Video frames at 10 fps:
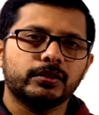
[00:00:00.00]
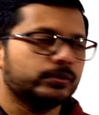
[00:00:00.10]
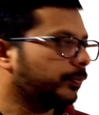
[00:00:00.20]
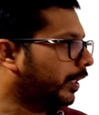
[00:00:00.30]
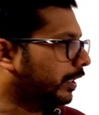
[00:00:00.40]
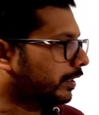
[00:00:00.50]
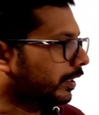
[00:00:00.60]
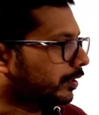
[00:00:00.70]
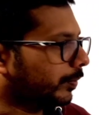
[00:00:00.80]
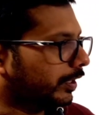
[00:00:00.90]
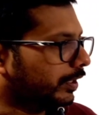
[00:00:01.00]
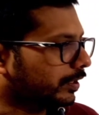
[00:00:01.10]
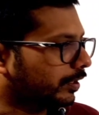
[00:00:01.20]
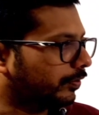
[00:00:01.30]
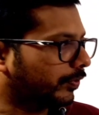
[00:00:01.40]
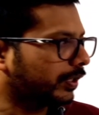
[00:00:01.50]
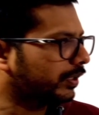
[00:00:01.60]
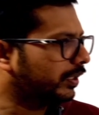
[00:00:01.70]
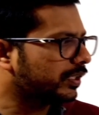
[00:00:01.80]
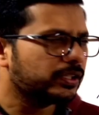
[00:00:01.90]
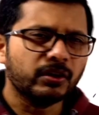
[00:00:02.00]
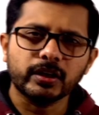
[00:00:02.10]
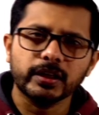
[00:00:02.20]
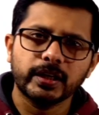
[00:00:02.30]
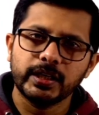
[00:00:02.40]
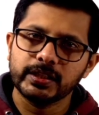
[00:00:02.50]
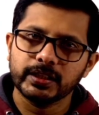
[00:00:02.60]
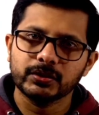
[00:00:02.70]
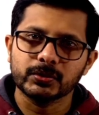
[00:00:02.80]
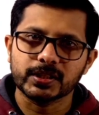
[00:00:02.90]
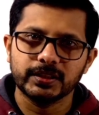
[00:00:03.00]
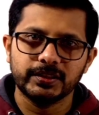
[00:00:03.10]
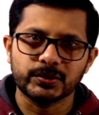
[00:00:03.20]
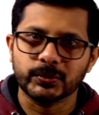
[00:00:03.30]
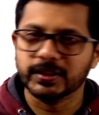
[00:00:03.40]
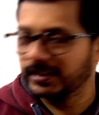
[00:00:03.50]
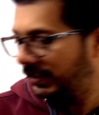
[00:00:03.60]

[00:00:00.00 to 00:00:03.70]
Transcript: to minus x minus 1. Is it not a grade 10 question, this one?